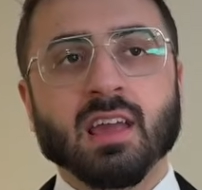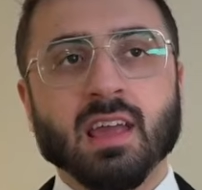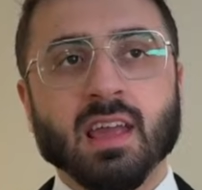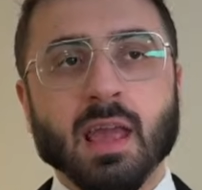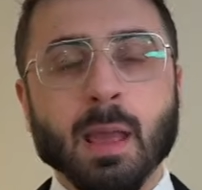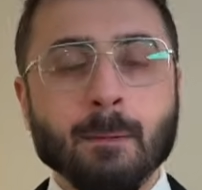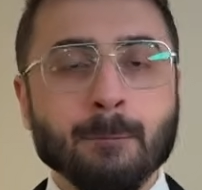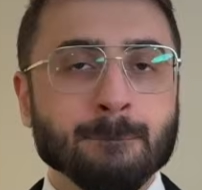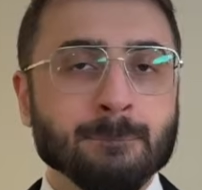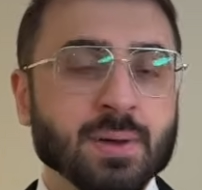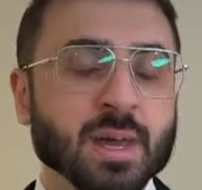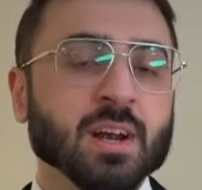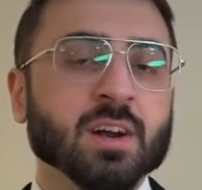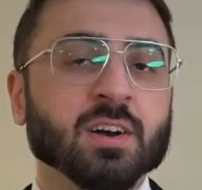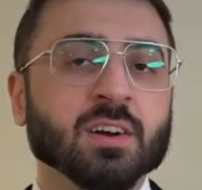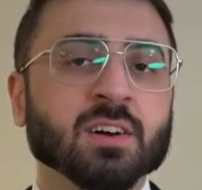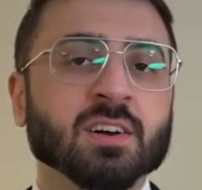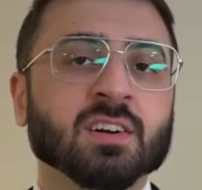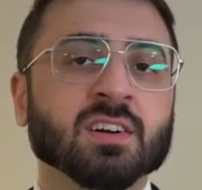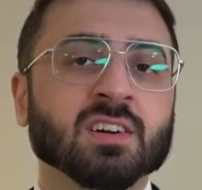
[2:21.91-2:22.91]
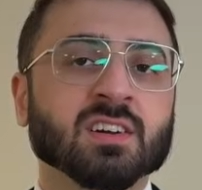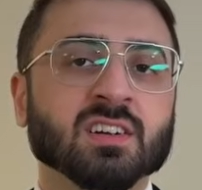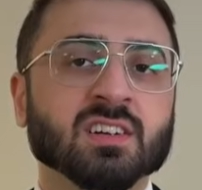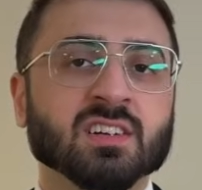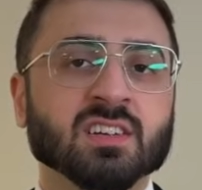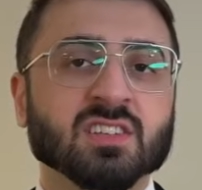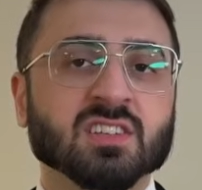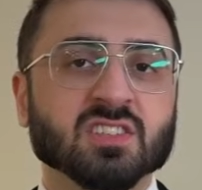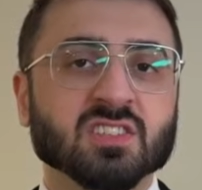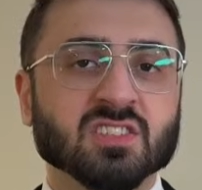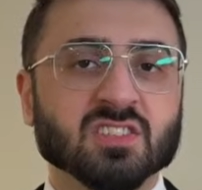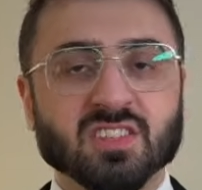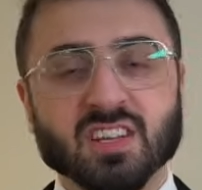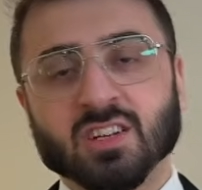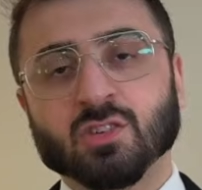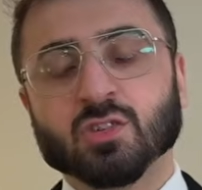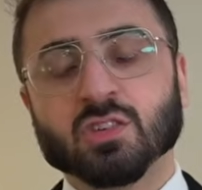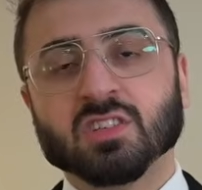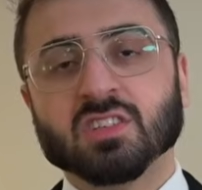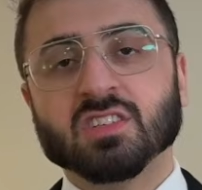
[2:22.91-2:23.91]
a bitter,
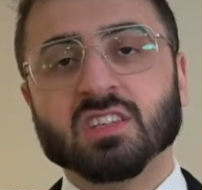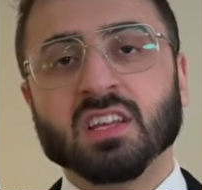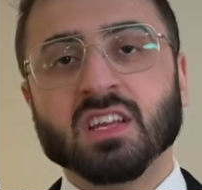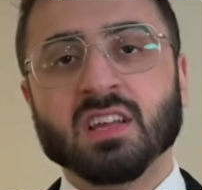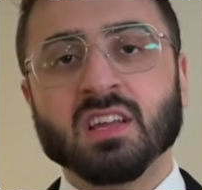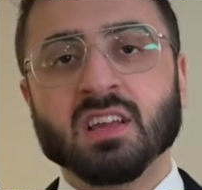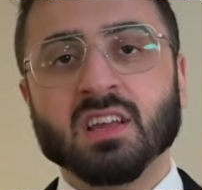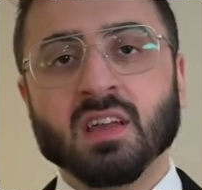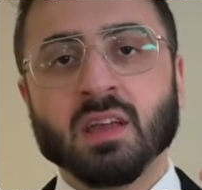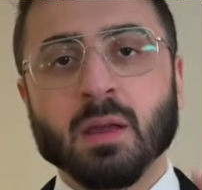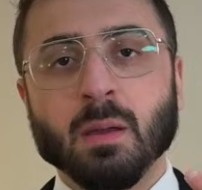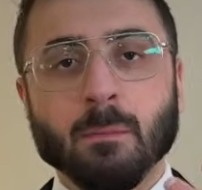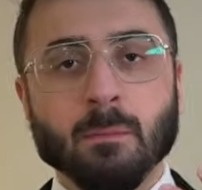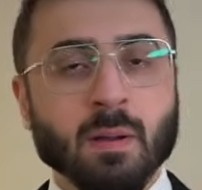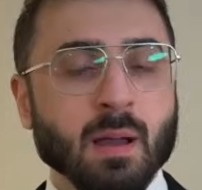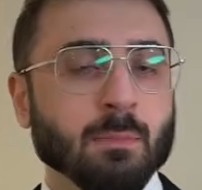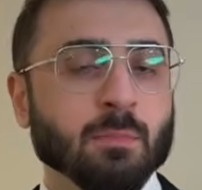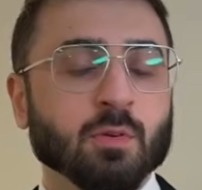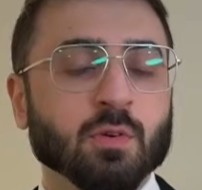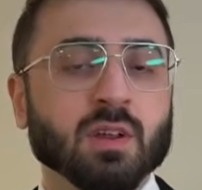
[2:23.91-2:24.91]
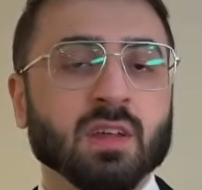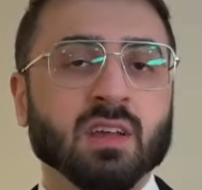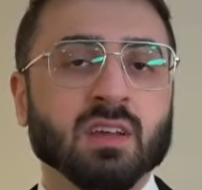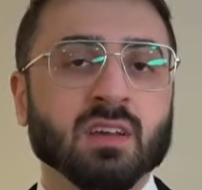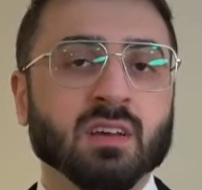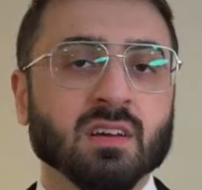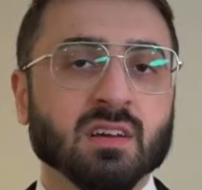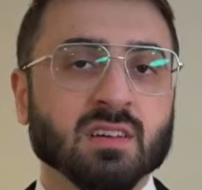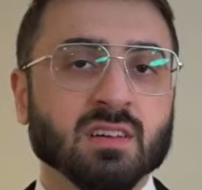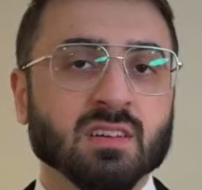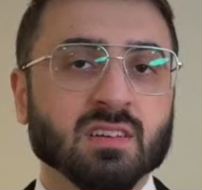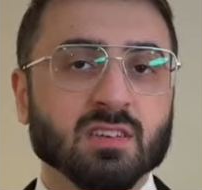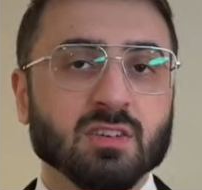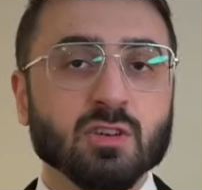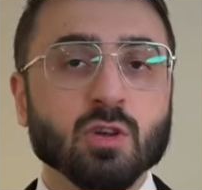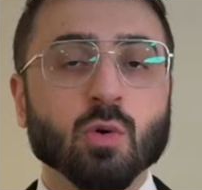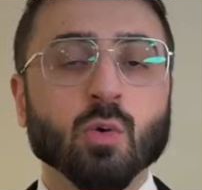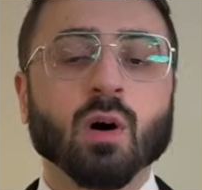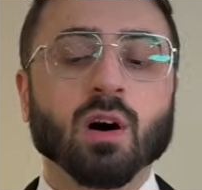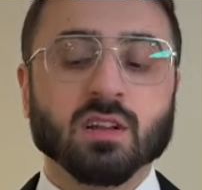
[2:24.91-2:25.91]
citrusy, peppery
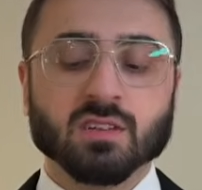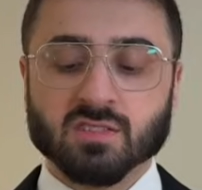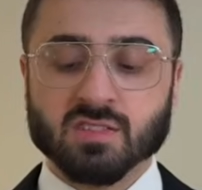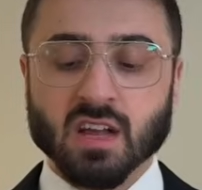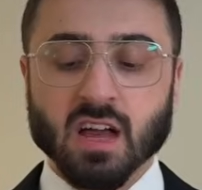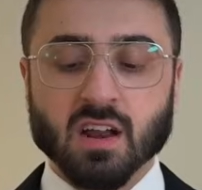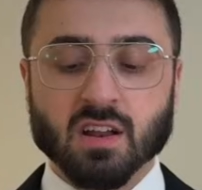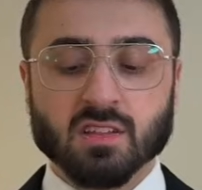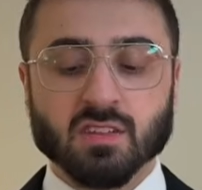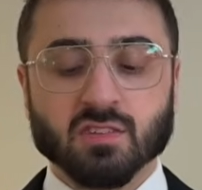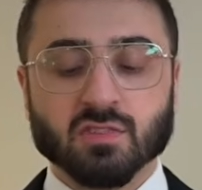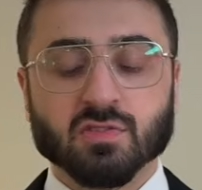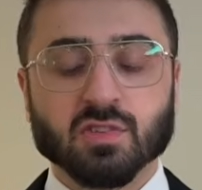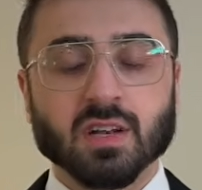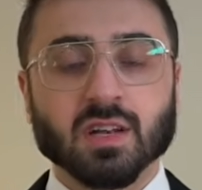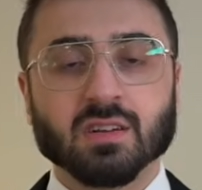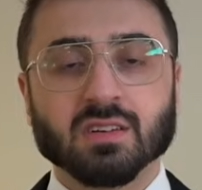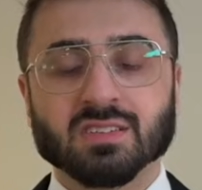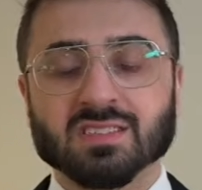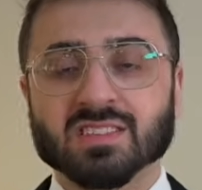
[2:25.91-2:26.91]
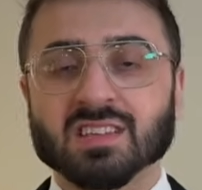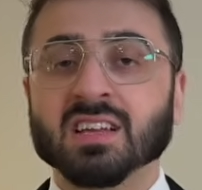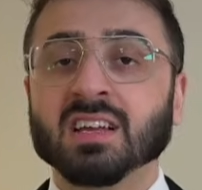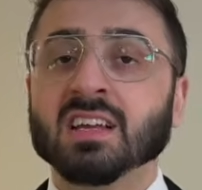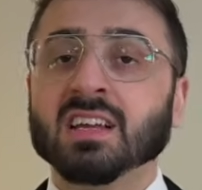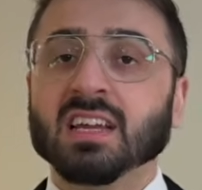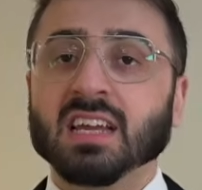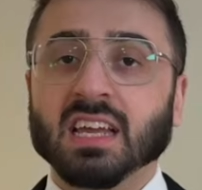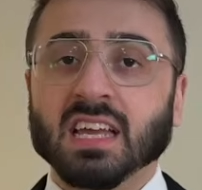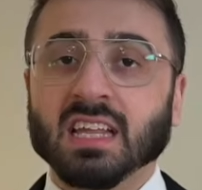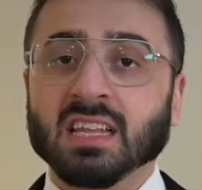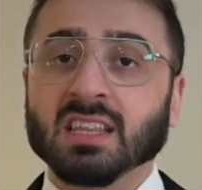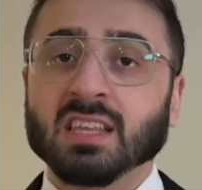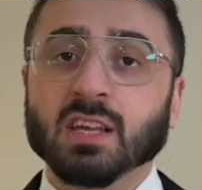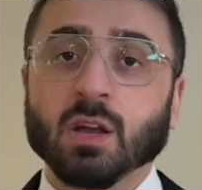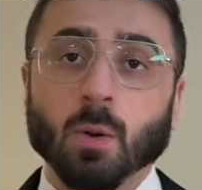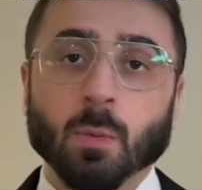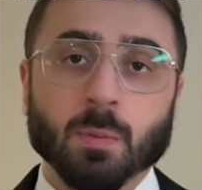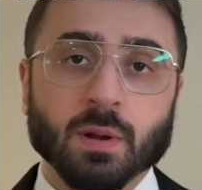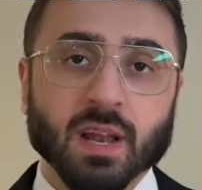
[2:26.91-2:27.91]
nuance out of this fragrance in the
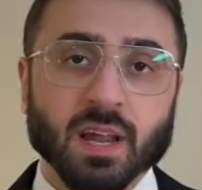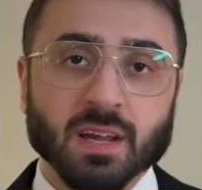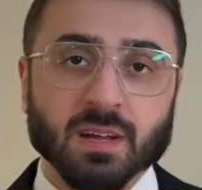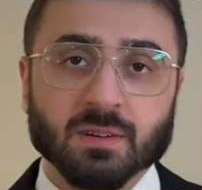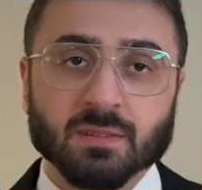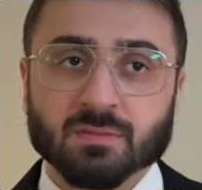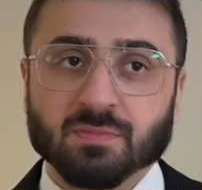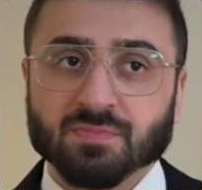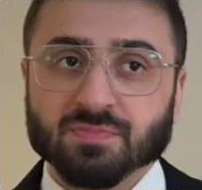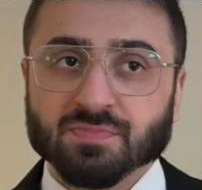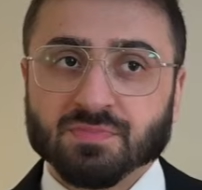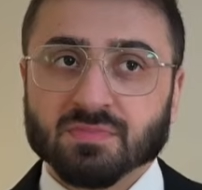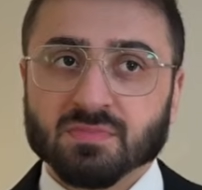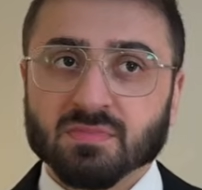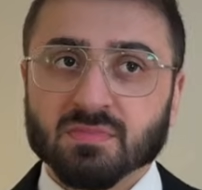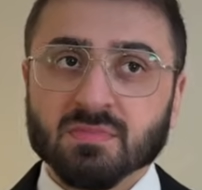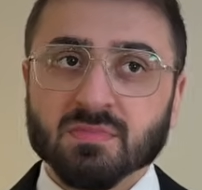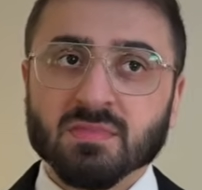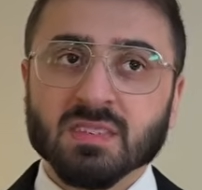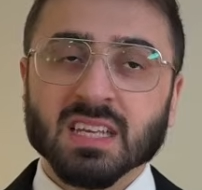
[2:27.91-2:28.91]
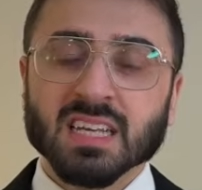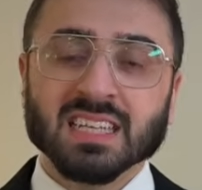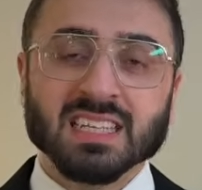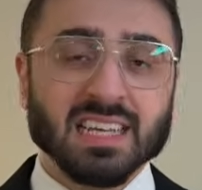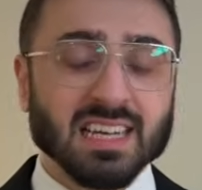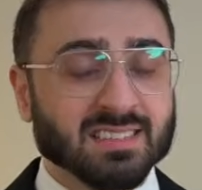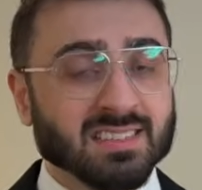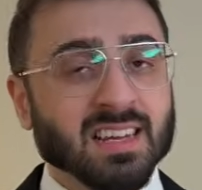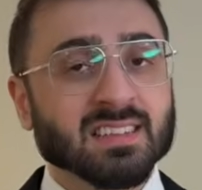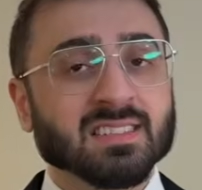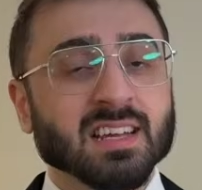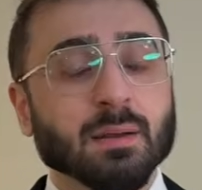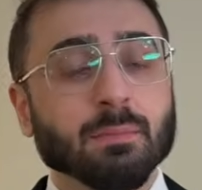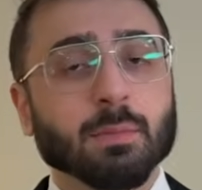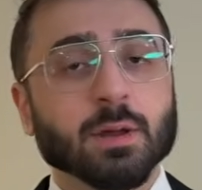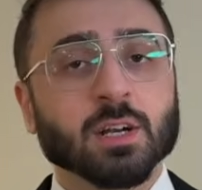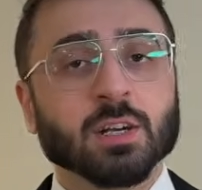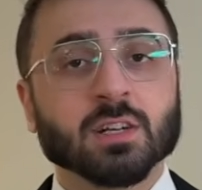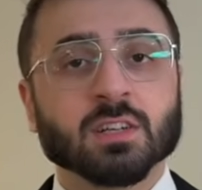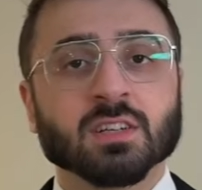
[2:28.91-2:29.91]
opening. Yes, I said
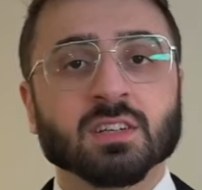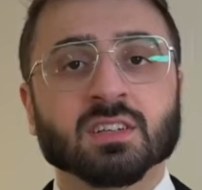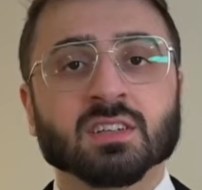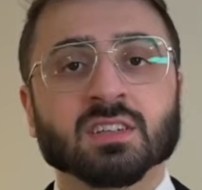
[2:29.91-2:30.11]
bitter,